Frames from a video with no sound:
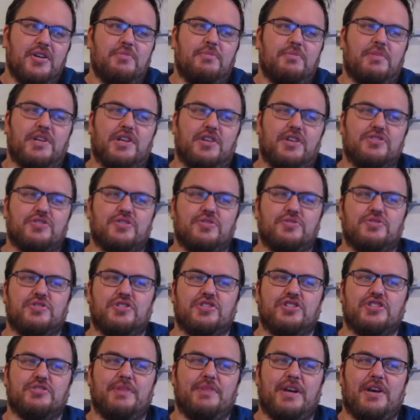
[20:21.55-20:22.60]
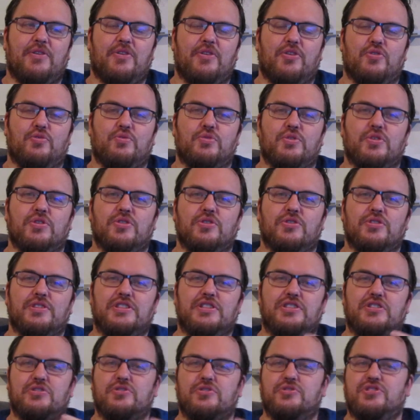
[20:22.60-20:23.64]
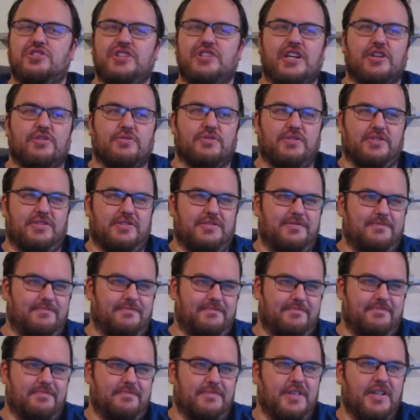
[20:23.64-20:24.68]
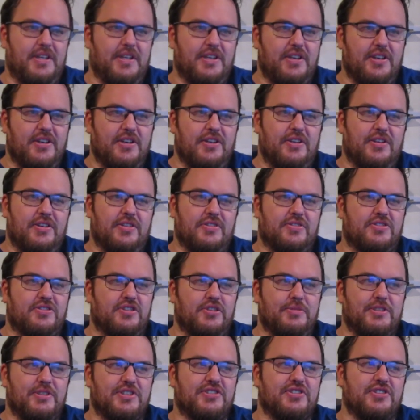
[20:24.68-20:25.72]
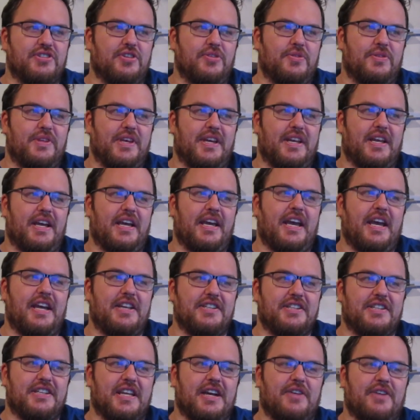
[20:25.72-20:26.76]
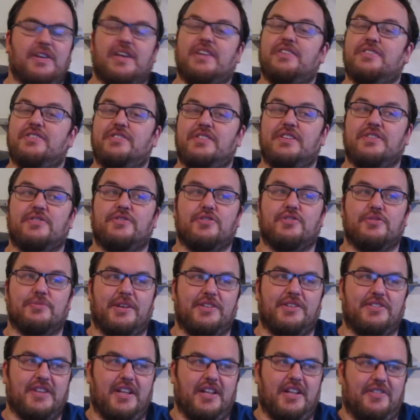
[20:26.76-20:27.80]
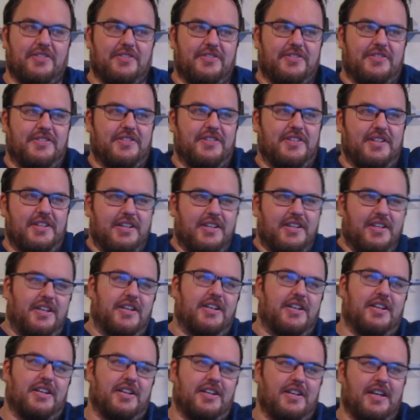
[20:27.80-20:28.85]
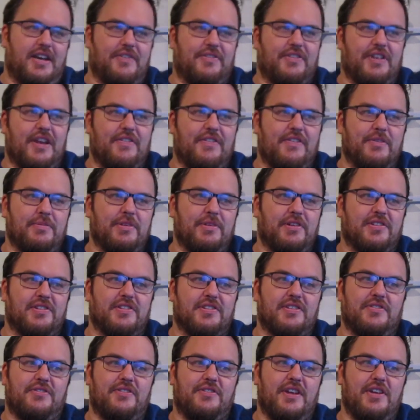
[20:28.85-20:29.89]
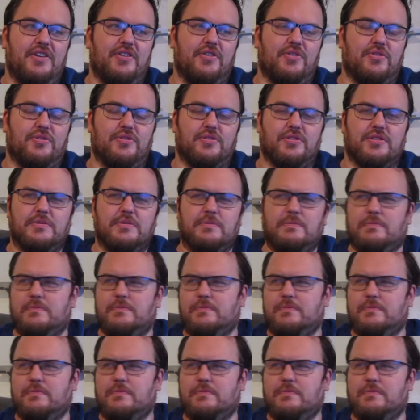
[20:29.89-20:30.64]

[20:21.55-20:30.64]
but also just about the world in general. So much so that I had to get out and see it for myself. Uh, after having built Defendor